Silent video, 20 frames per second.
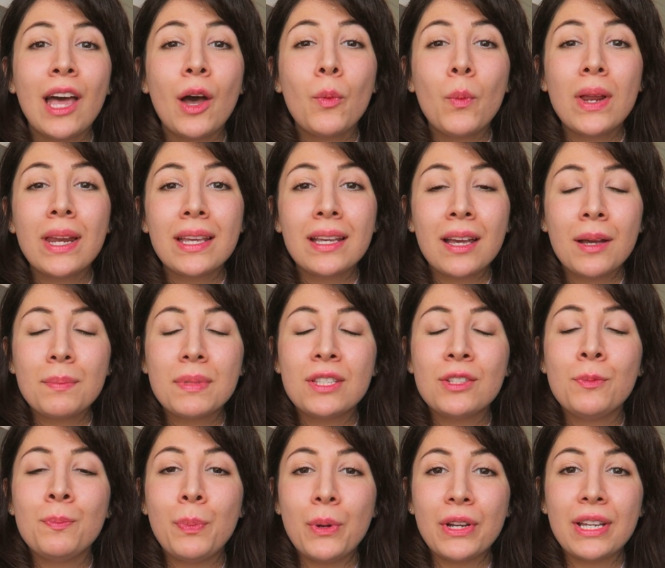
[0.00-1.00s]
Now, when it comes
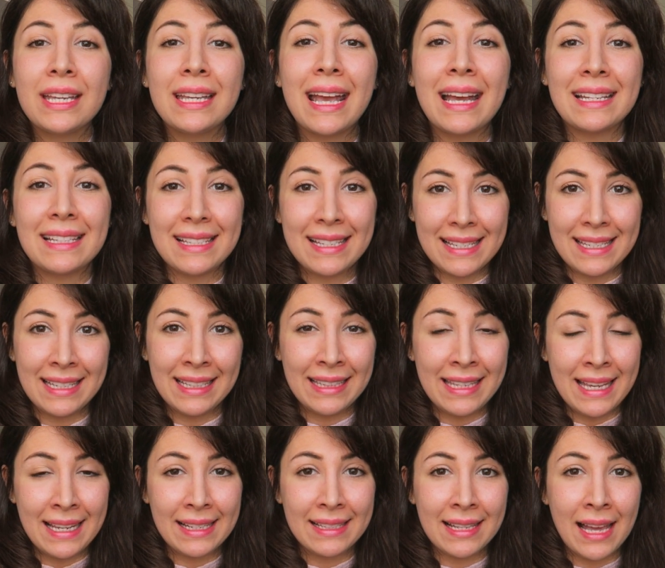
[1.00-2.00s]
to booking and sitting
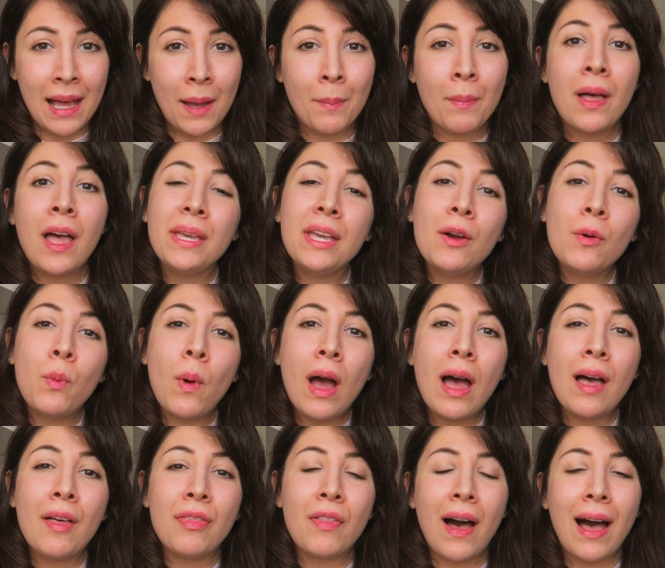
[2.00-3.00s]
the exam, be
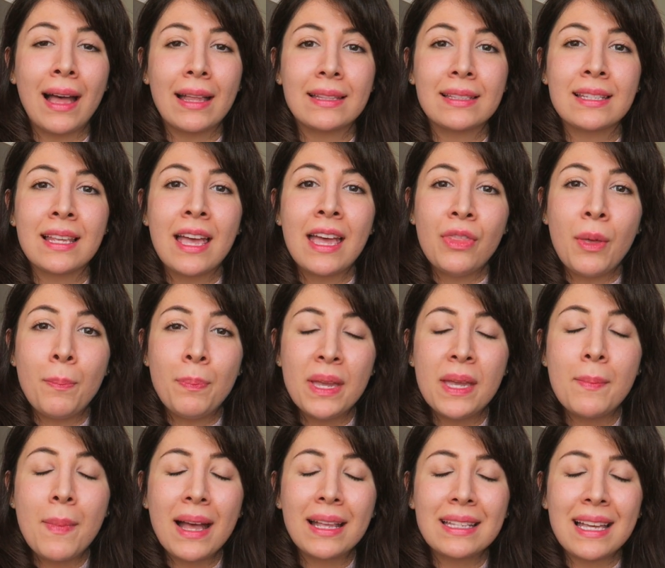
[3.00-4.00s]
aware that the
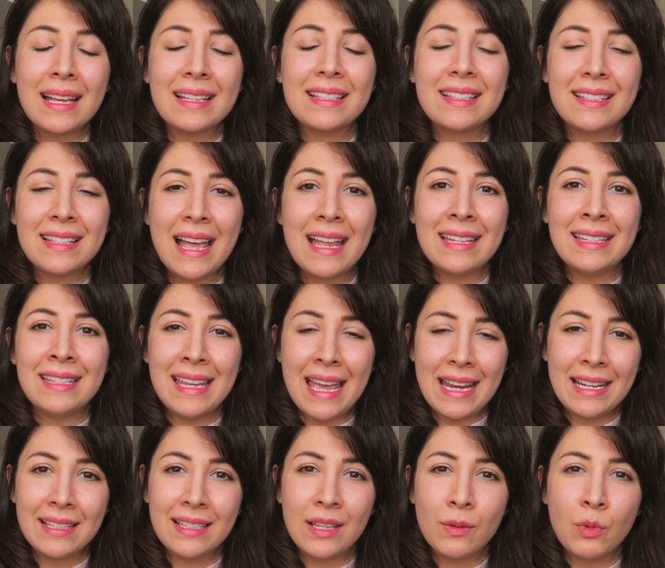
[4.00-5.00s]
BMAT has set
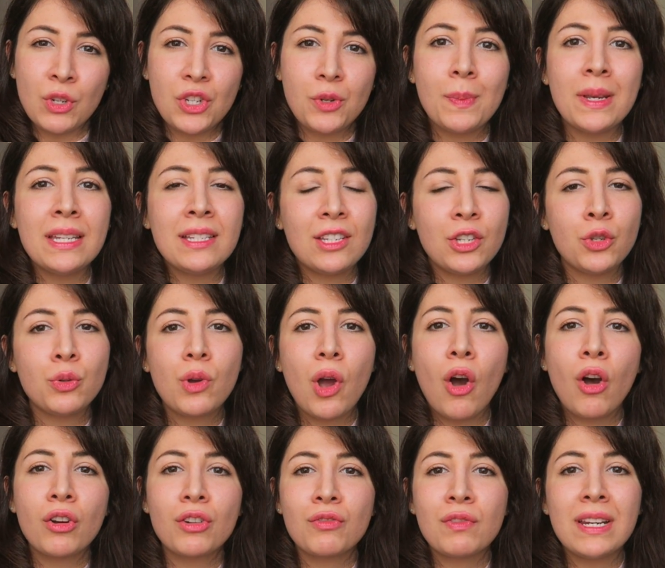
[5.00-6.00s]
dates, which means you
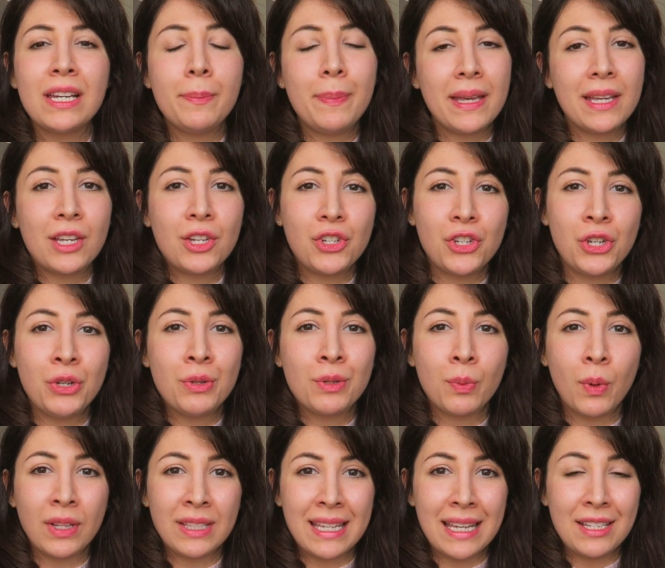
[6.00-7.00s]
can't really pick and choose
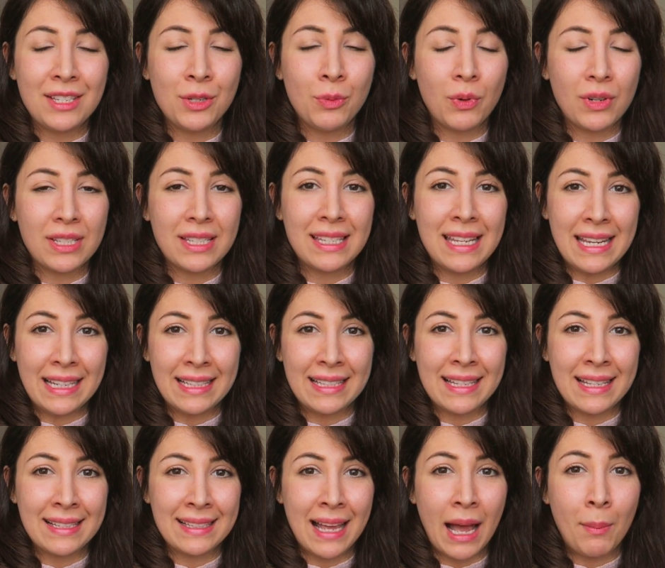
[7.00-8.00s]
what dates you want to take this
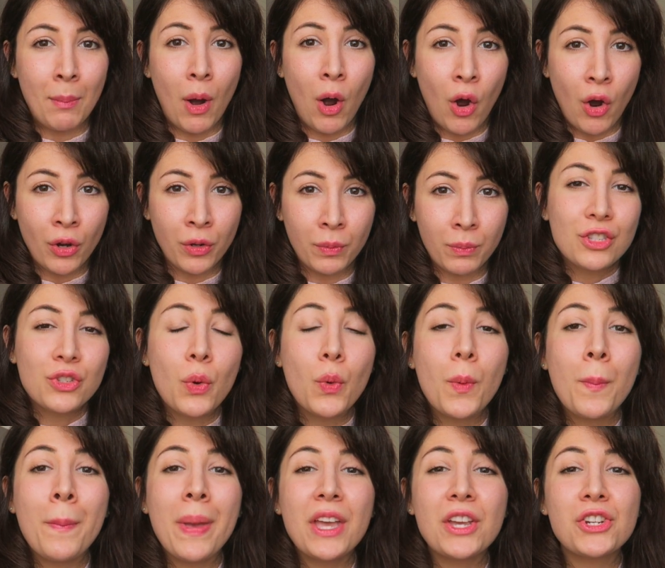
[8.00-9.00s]
exam on.
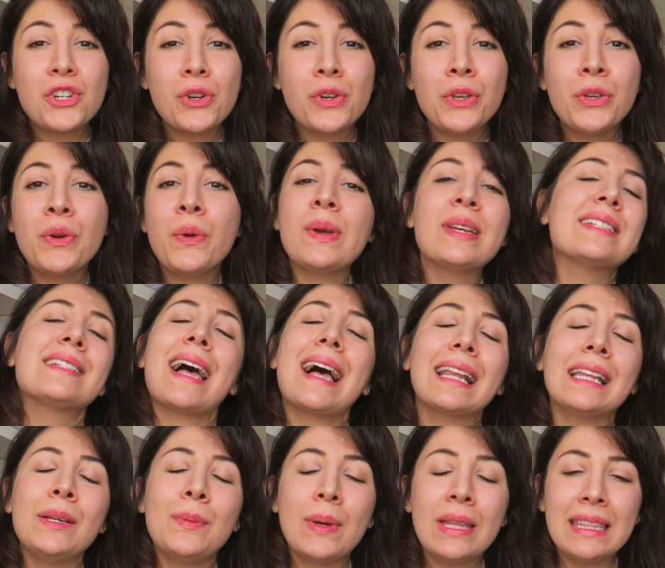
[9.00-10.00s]
So make sure you know
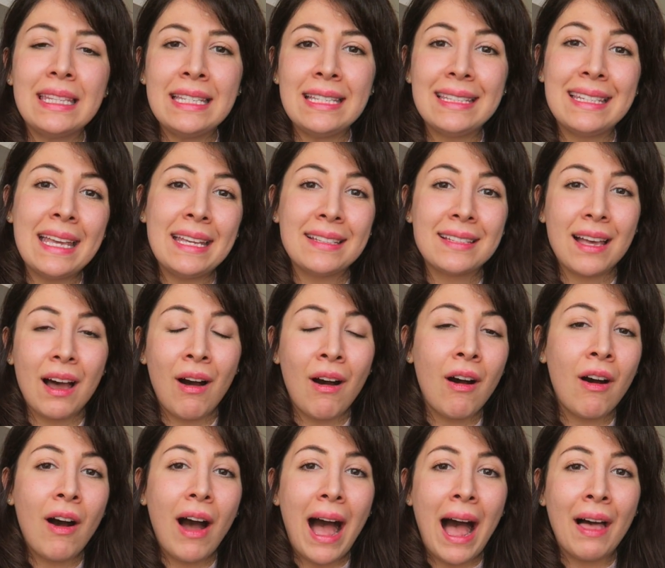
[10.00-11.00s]
exactly when these dates
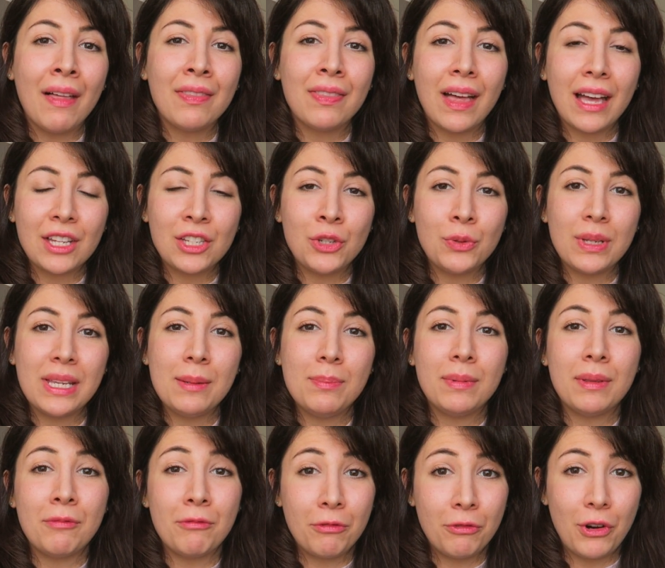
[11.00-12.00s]
are and that you keep
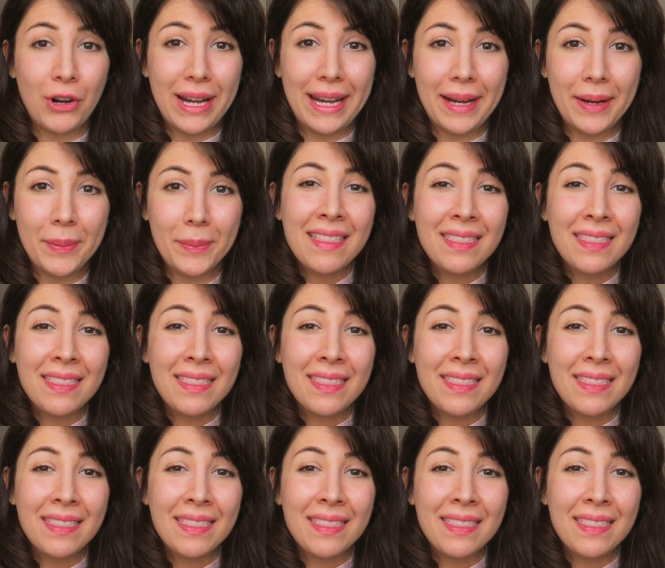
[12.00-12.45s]
them free.